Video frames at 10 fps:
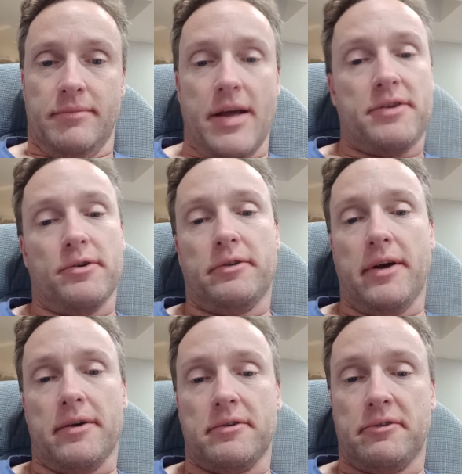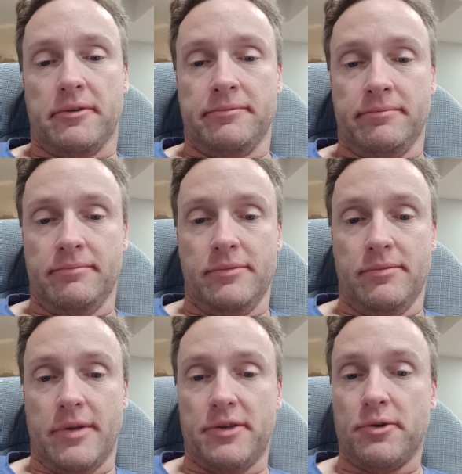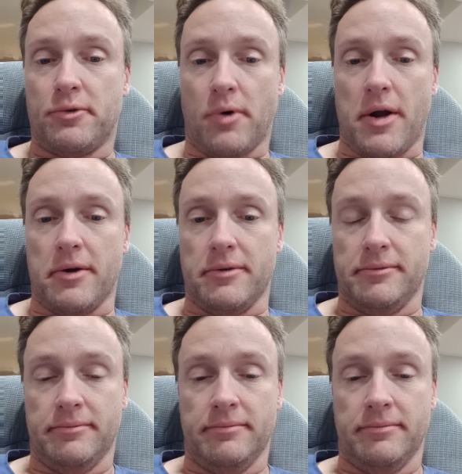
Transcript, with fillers: that's your test. That's your trial.